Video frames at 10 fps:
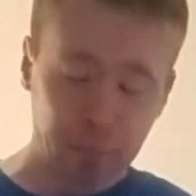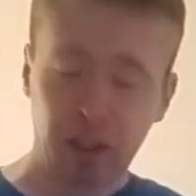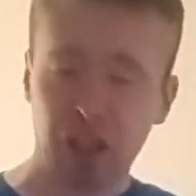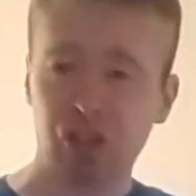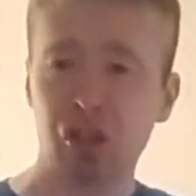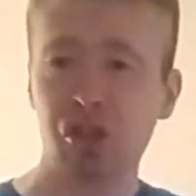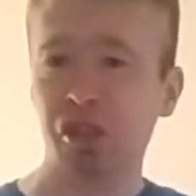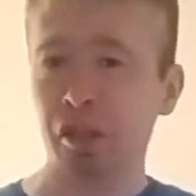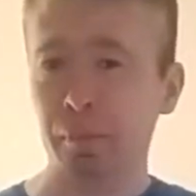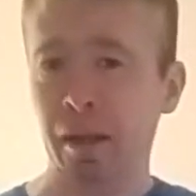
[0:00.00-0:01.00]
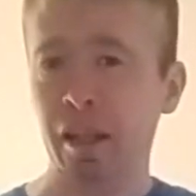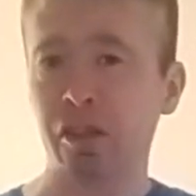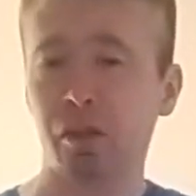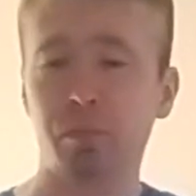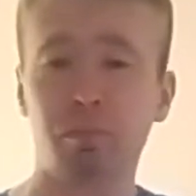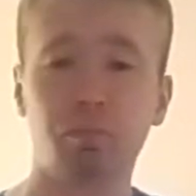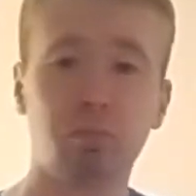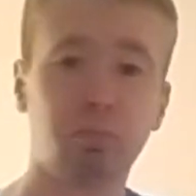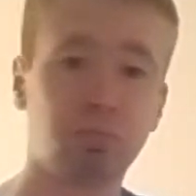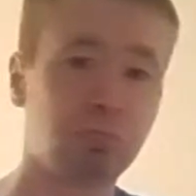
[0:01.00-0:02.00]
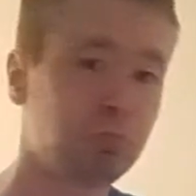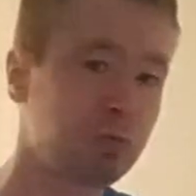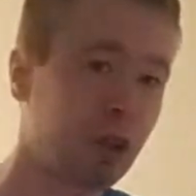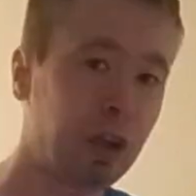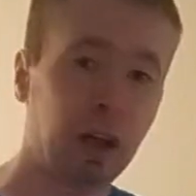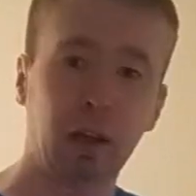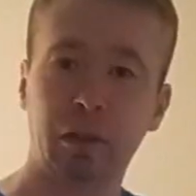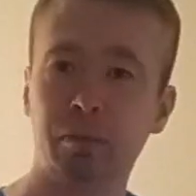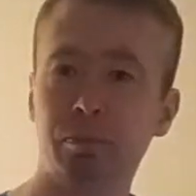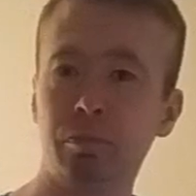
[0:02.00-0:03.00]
predictions you made, good luck.